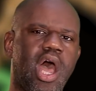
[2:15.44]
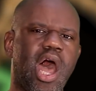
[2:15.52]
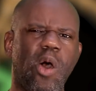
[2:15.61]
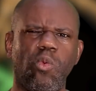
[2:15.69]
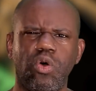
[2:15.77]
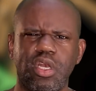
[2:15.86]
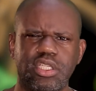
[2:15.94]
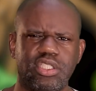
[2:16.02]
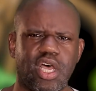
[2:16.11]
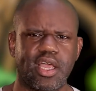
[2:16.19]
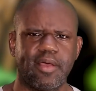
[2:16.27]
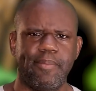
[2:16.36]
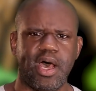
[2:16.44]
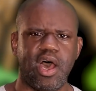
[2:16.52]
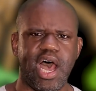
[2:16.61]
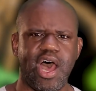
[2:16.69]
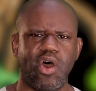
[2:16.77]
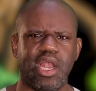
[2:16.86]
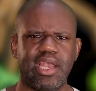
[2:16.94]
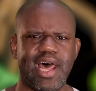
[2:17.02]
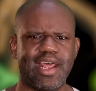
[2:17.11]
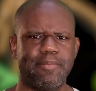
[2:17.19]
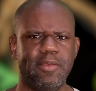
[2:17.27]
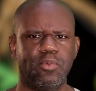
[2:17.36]
I want to talk about how a
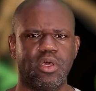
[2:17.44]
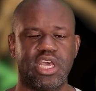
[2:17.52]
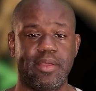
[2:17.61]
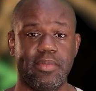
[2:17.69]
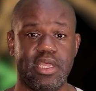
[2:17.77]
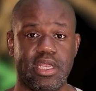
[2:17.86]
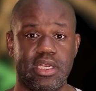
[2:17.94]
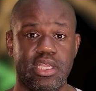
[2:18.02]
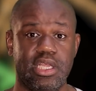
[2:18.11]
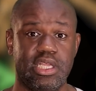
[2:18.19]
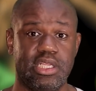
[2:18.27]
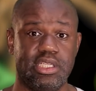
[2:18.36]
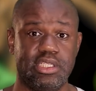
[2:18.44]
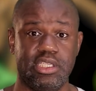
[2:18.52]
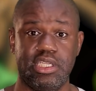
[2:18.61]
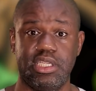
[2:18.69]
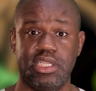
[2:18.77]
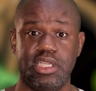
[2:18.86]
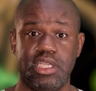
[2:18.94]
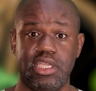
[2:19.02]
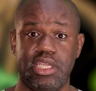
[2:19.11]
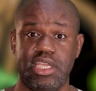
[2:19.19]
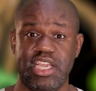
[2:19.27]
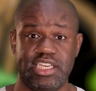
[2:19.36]
lot of people come in
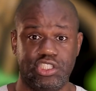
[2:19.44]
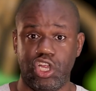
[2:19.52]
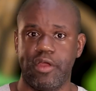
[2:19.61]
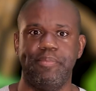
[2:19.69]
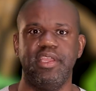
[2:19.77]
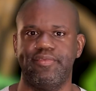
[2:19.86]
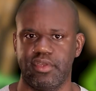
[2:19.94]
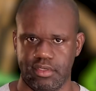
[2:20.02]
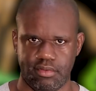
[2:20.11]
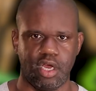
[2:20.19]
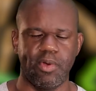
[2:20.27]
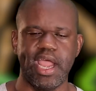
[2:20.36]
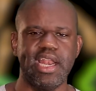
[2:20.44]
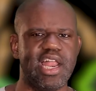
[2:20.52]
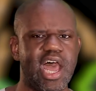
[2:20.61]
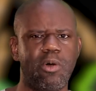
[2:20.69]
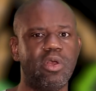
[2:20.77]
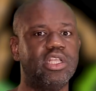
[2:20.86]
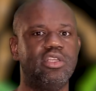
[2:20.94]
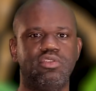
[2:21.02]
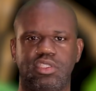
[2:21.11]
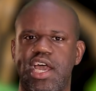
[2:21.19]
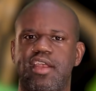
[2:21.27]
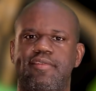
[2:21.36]
and start beefing. All right? Now, I want to
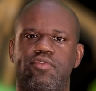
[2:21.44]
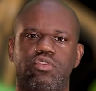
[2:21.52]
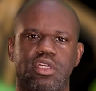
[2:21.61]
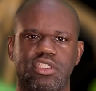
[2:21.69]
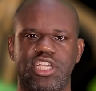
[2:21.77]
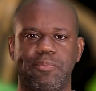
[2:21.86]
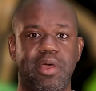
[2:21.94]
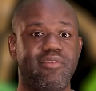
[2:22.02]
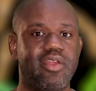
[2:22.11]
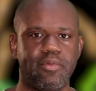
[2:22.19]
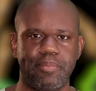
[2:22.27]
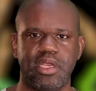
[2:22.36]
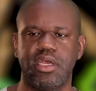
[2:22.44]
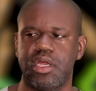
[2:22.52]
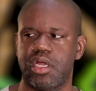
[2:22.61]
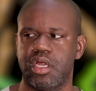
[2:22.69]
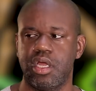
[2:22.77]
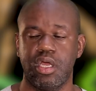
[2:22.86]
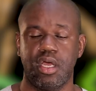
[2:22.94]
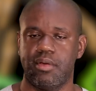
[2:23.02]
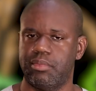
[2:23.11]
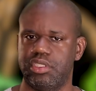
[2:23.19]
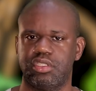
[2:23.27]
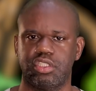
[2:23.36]
use Ghana for an example. I've never been there,
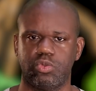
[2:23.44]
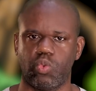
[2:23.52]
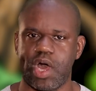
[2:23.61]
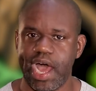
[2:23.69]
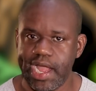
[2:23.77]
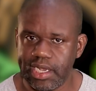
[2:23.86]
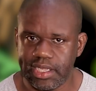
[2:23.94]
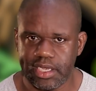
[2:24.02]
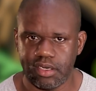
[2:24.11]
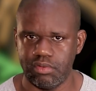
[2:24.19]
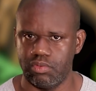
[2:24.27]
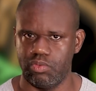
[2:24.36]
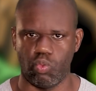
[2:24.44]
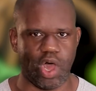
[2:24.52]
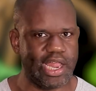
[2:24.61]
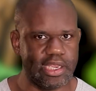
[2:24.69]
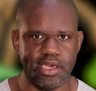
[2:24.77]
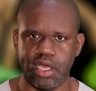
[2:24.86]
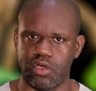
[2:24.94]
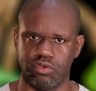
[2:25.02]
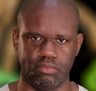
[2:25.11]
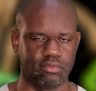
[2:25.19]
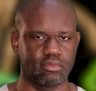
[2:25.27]
but this is widely known